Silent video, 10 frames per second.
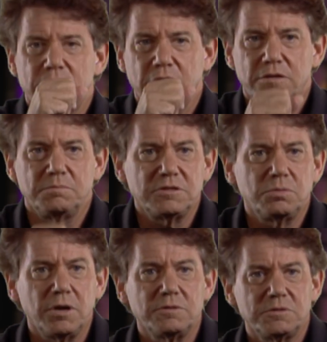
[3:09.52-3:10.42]
says, "Miss
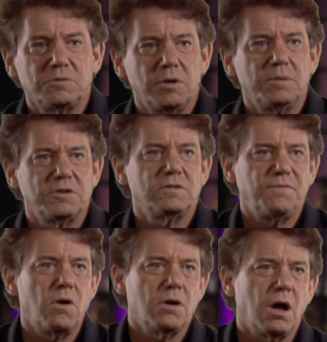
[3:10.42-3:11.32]
Swims, Miss Swims, there's a
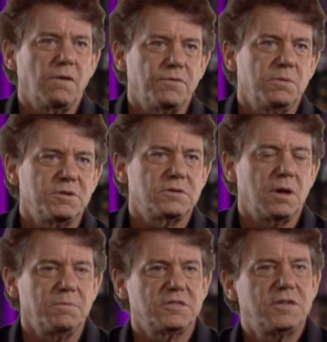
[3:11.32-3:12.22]
phone call for you, Miss
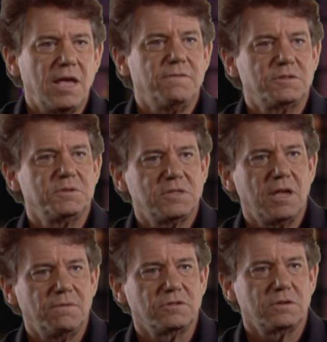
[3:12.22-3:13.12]
uh, Miss Davis, Miss
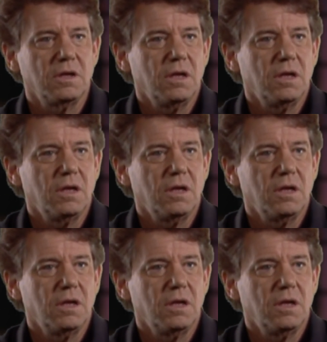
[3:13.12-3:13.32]
Davis."